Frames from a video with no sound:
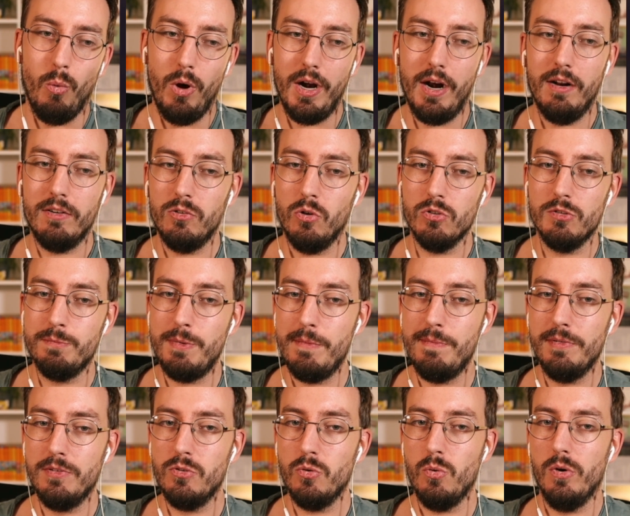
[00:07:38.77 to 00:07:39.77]
What are those
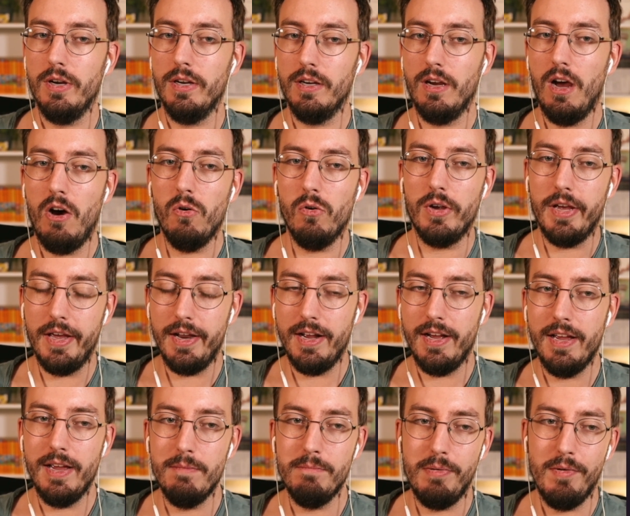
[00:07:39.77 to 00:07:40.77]
people doing? How can
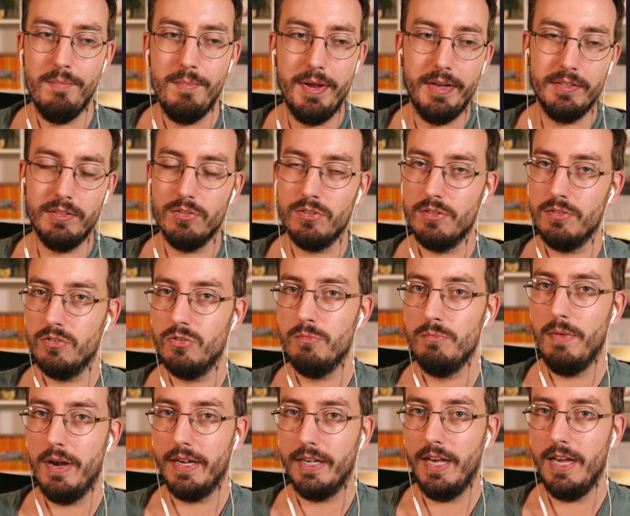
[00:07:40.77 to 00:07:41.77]
I implement this into
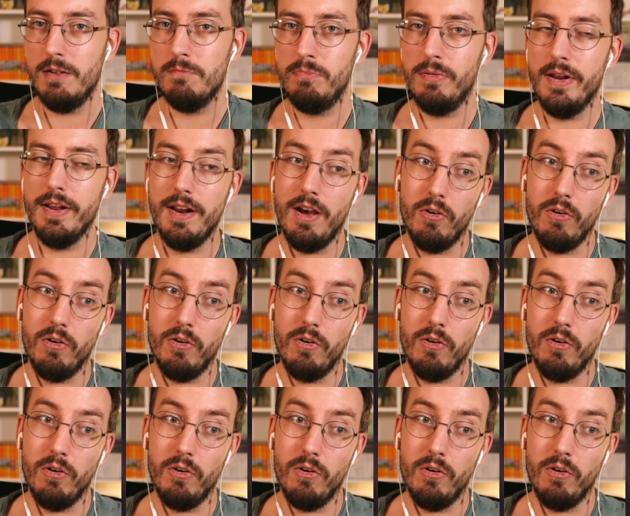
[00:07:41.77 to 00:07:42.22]
my game plan?